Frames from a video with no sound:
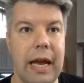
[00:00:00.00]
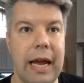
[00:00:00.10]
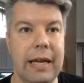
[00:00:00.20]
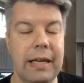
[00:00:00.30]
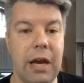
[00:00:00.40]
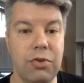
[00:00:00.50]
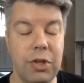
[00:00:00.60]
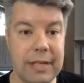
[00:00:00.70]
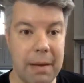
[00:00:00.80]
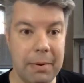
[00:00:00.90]
and now
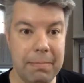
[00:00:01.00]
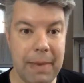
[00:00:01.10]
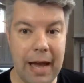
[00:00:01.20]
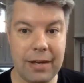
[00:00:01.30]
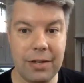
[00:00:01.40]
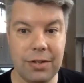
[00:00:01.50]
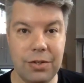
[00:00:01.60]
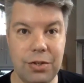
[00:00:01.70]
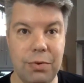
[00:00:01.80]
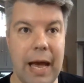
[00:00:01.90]
she's coming back
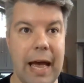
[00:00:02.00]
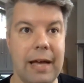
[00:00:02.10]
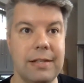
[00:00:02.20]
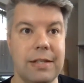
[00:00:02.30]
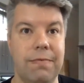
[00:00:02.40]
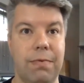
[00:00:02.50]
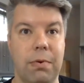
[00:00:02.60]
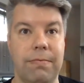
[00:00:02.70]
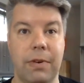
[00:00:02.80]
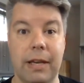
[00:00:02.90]
to ask
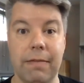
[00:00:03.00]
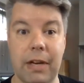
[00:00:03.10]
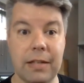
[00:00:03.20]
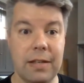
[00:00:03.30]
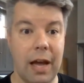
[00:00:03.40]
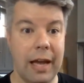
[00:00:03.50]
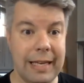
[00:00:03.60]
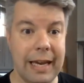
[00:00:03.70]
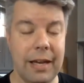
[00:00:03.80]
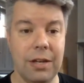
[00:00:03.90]
for forgiveness.
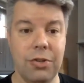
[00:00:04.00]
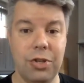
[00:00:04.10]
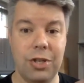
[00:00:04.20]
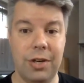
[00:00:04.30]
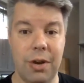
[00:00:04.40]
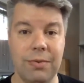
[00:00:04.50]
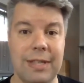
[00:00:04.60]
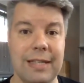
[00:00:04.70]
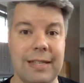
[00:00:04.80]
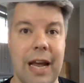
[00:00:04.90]
Again, she knows
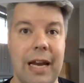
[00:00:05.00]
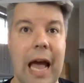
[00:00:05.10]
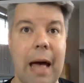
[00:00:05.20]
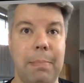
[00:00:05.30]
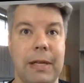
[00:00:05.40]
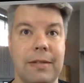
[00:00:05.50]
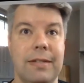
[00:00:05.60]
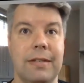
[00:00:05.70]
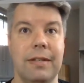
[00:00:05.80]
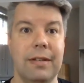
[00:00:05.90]
this night
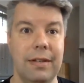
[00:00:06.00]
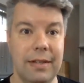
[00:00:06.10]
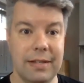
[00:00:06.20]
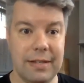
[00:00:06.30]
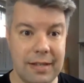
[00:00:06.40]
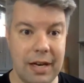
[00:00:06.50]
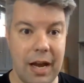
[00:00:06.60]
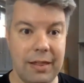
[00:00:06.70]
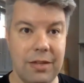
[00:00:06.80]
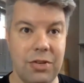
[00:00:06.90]
happens. This is the
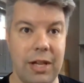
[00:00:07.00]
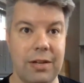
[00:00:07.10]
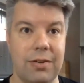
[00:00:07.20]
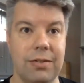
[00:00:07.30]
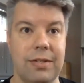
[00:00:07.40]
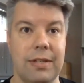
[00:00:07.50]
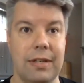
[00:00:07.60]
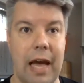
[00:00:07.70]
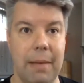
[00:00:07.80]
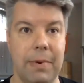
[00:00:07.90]
night the Jellicles
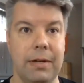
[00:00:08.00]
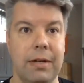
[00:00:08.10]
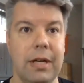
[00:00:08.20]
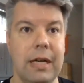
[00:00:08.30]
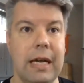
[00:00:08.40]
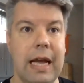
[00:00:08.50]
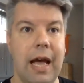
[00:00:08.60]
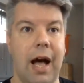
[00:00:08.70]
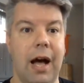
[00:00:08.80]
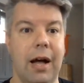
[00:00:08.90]
happen.
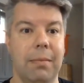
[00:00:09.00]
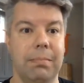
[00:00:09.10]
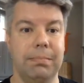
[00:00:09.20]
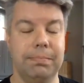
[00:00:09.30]
Um,